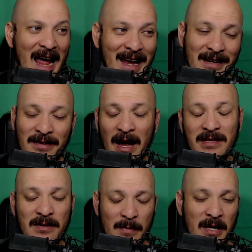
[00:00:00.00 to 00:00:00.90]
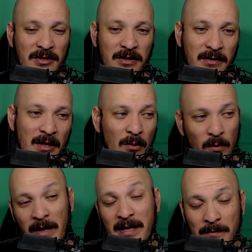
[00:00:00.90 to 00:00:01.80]
And not to mention,
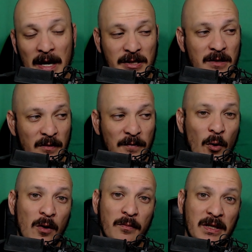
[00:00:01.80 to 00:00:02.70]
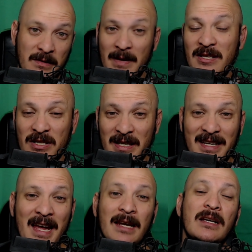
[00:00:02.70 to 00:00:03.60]
where I did mention it before, but to mention it again,